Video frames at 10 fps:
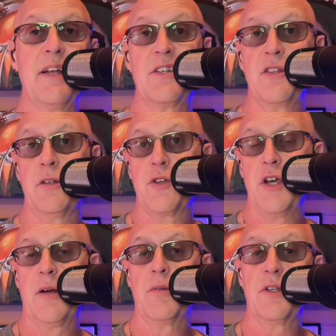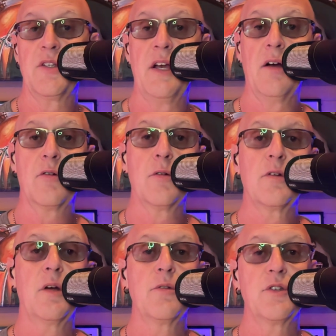still check with the sound crew.
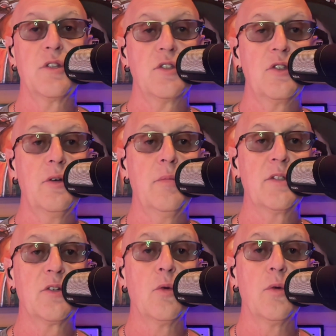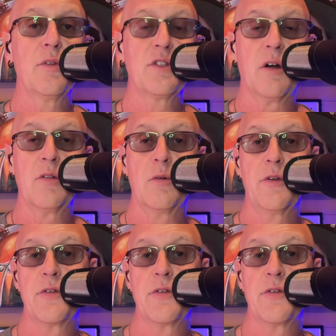Don't just assume it's cool to start throwing your